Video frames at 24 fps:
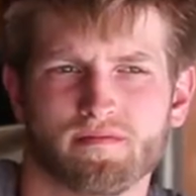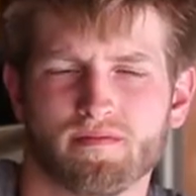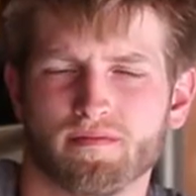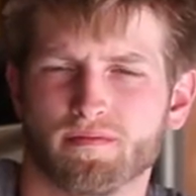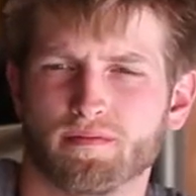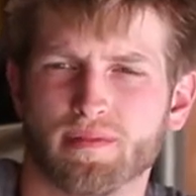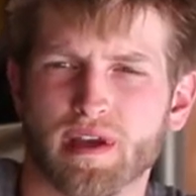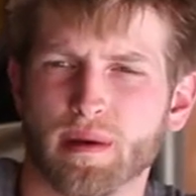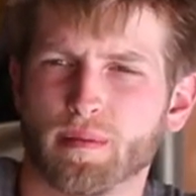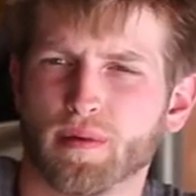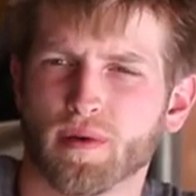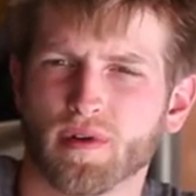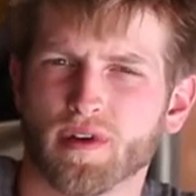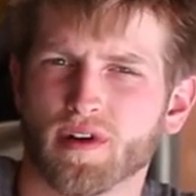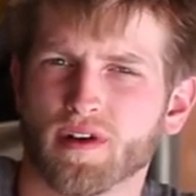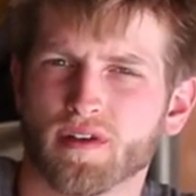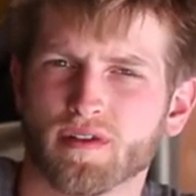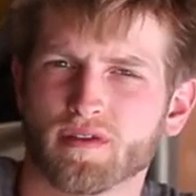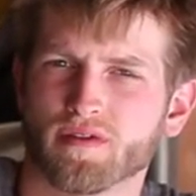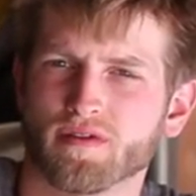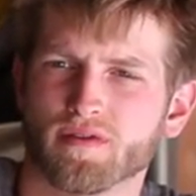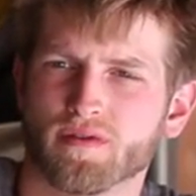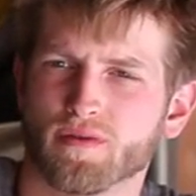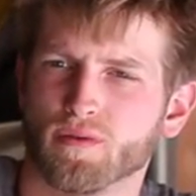people don't
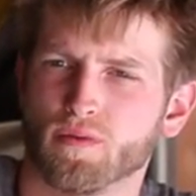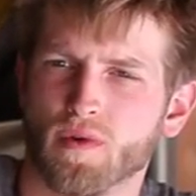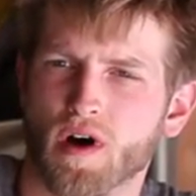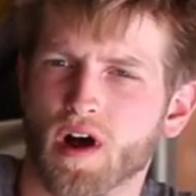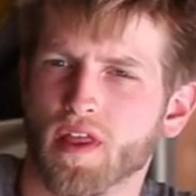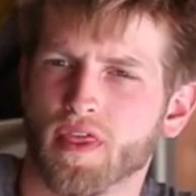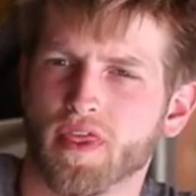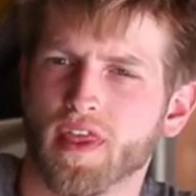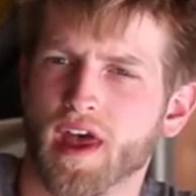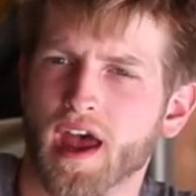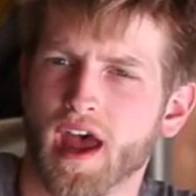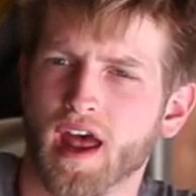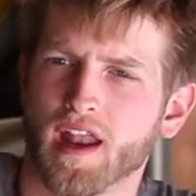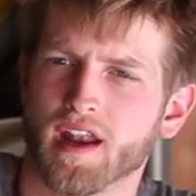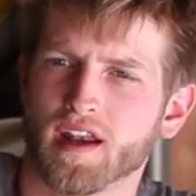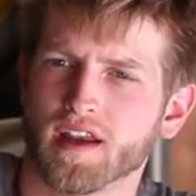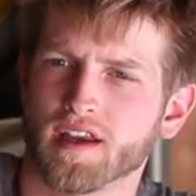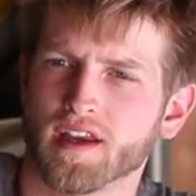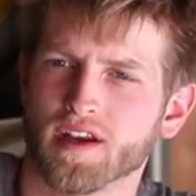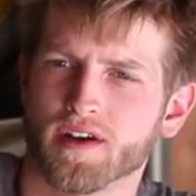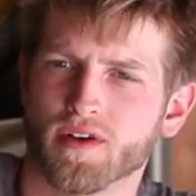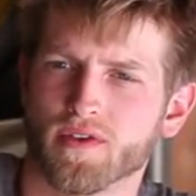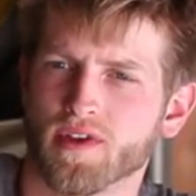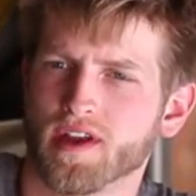want that.
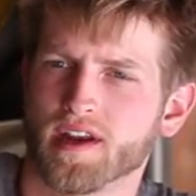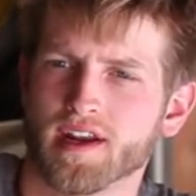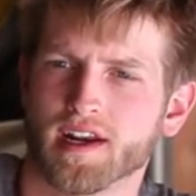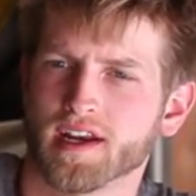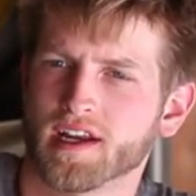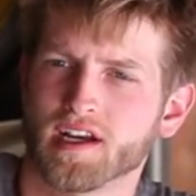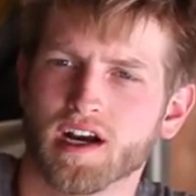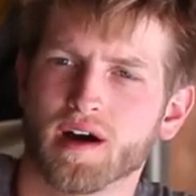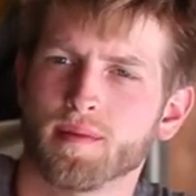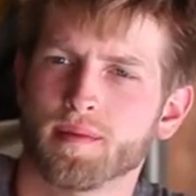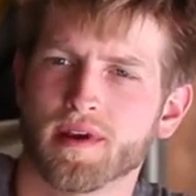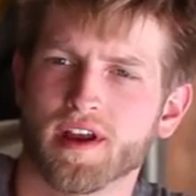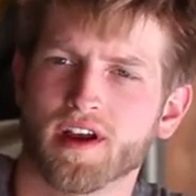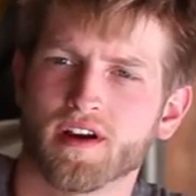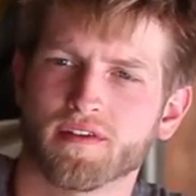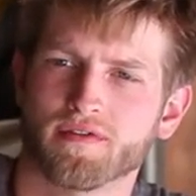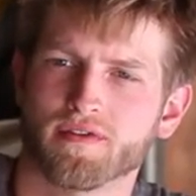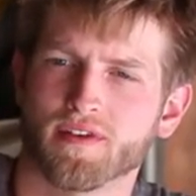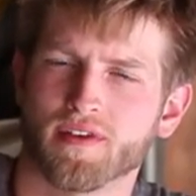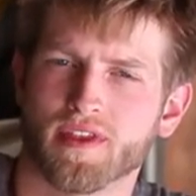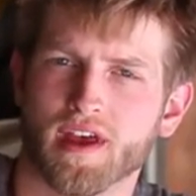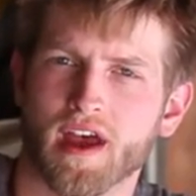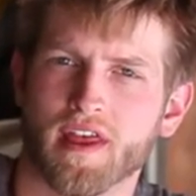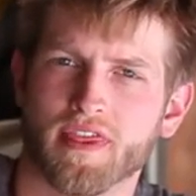You know, they didn't come here
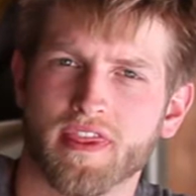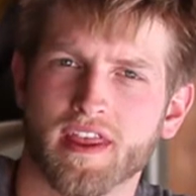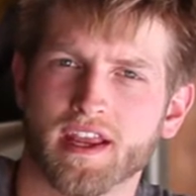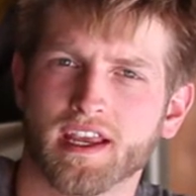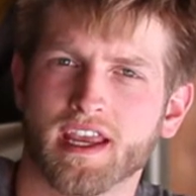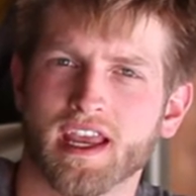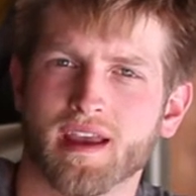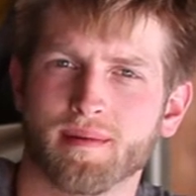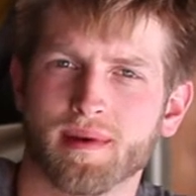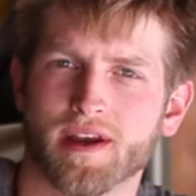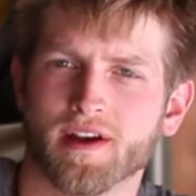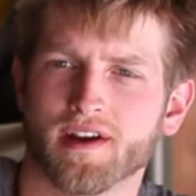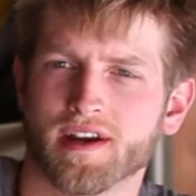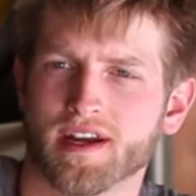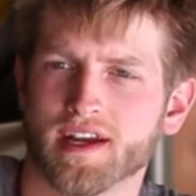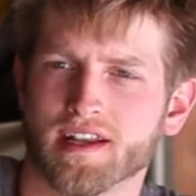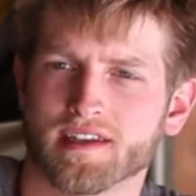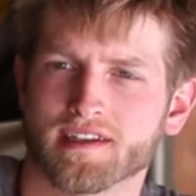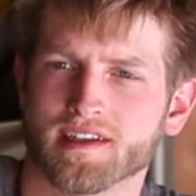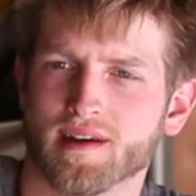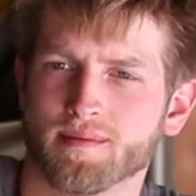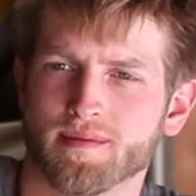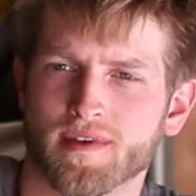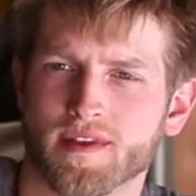for that. They came here to get
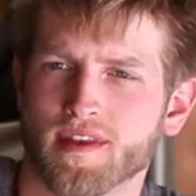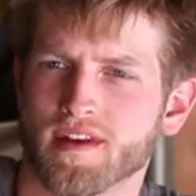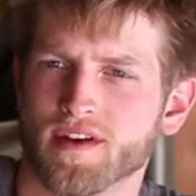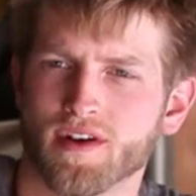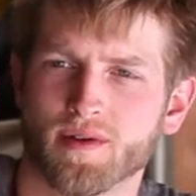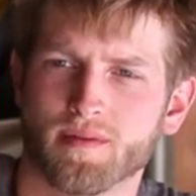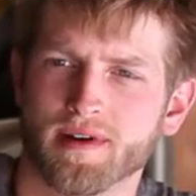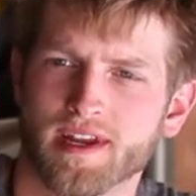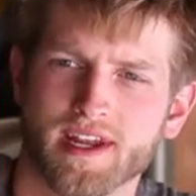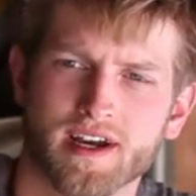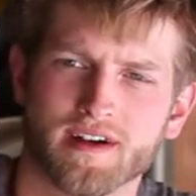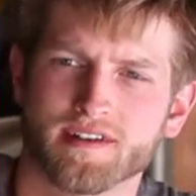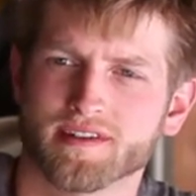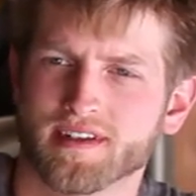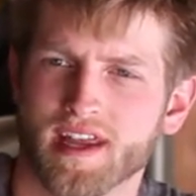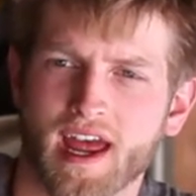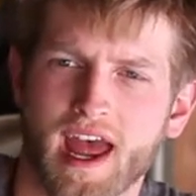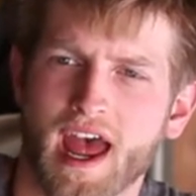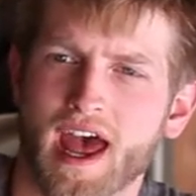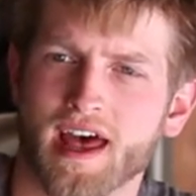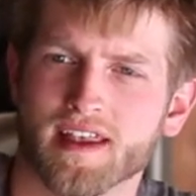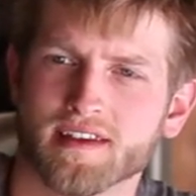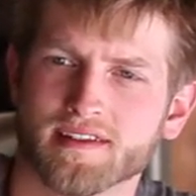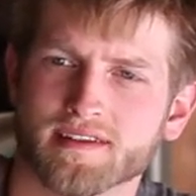something that nobody else
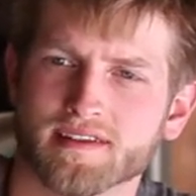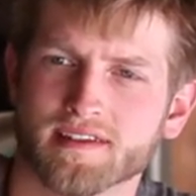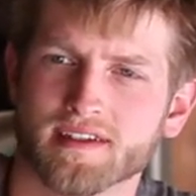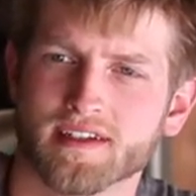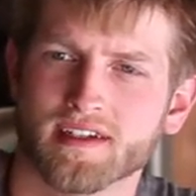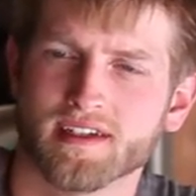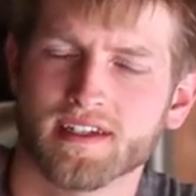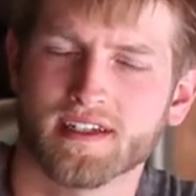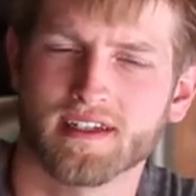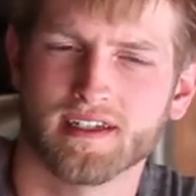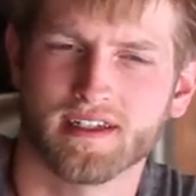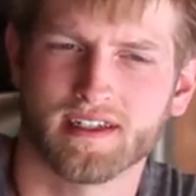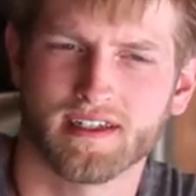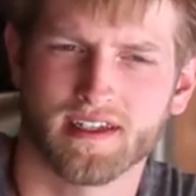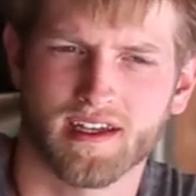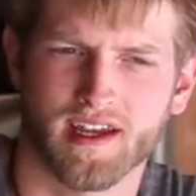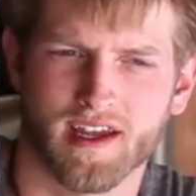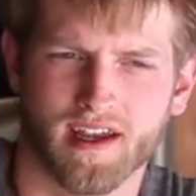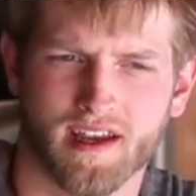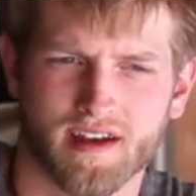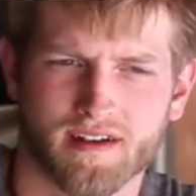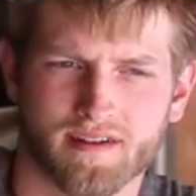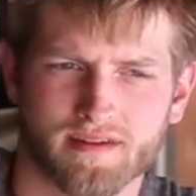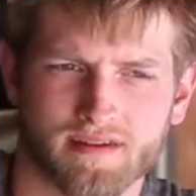has.
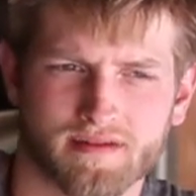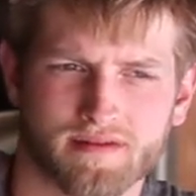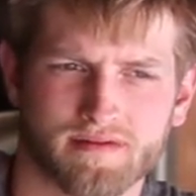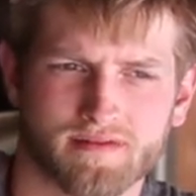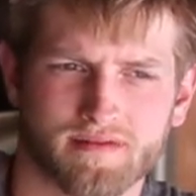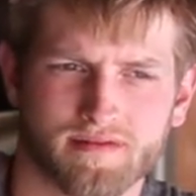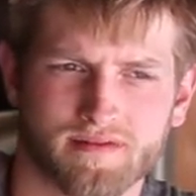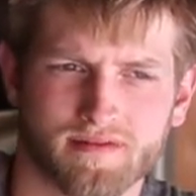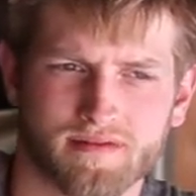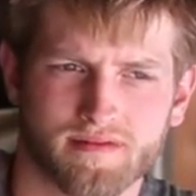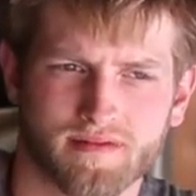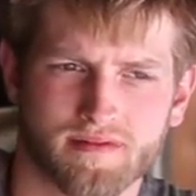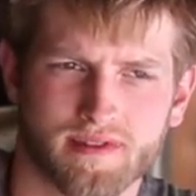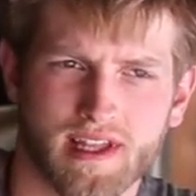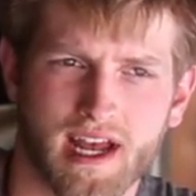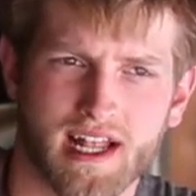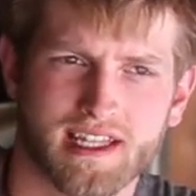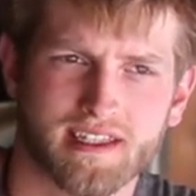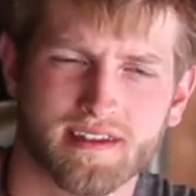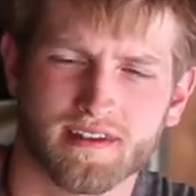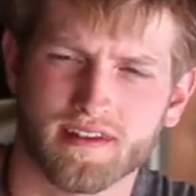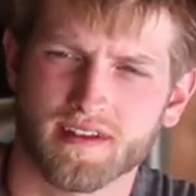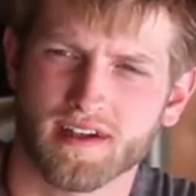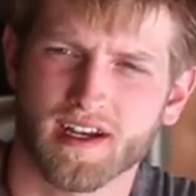And
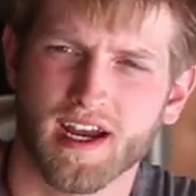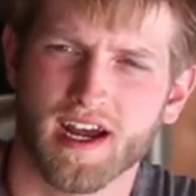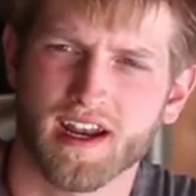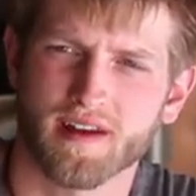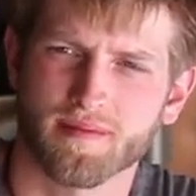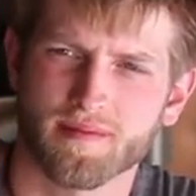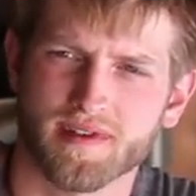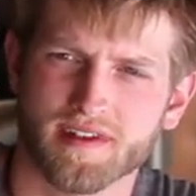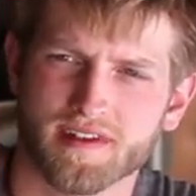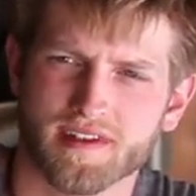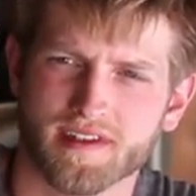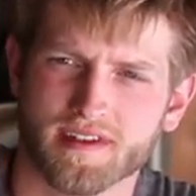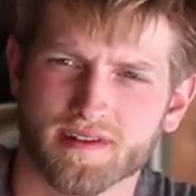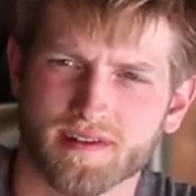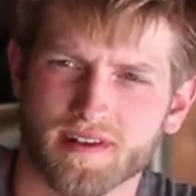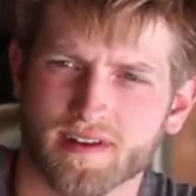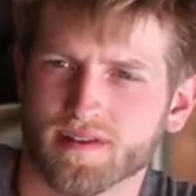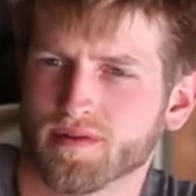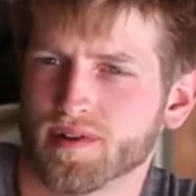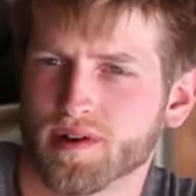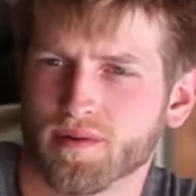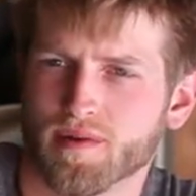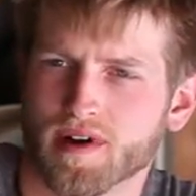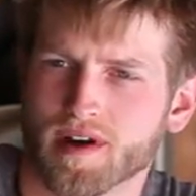that's the kind of business
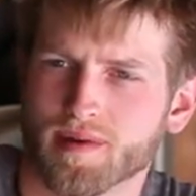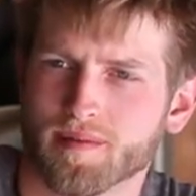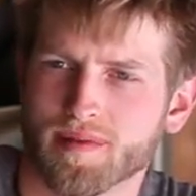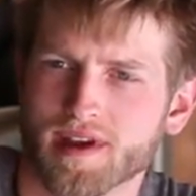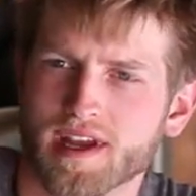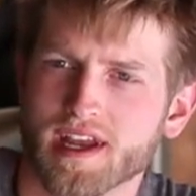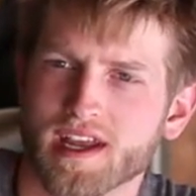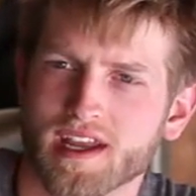that we want to be.